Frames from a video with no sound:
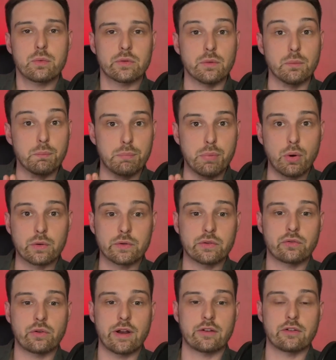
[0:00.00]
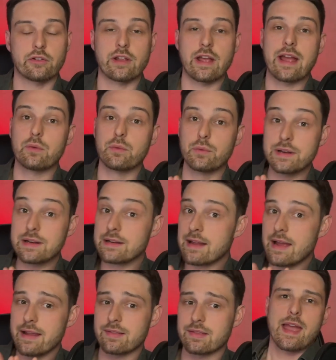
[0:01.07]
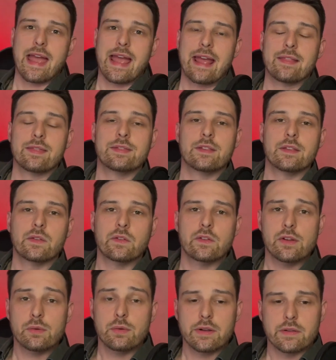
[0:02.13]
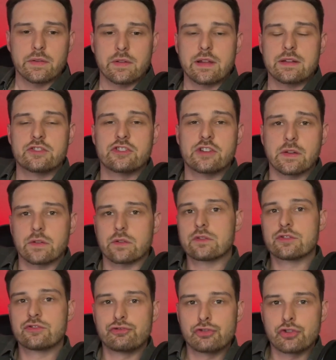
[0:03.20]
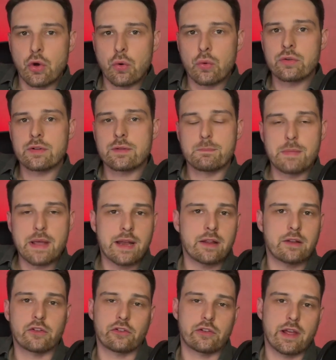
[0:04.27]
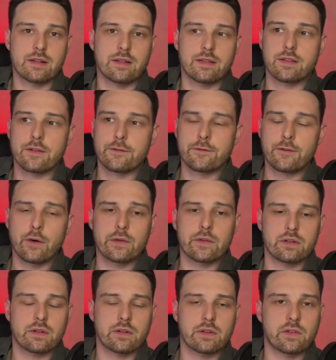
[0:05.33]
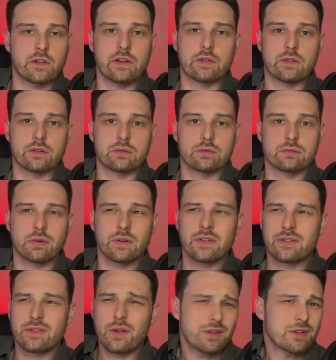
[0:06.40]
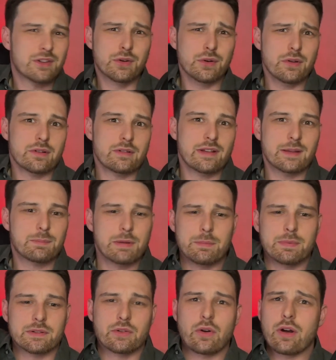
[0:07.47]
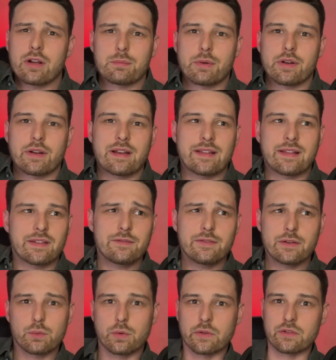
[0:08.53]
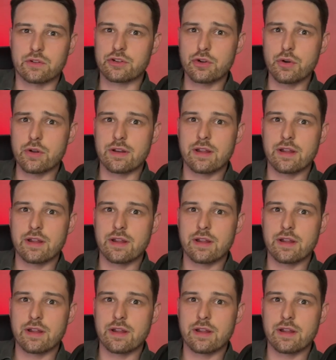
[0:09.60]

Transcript: a bold strategy. I really liked that. And the series, they just don't manage that. The first season was not good. Like, people talk about it as if it was good.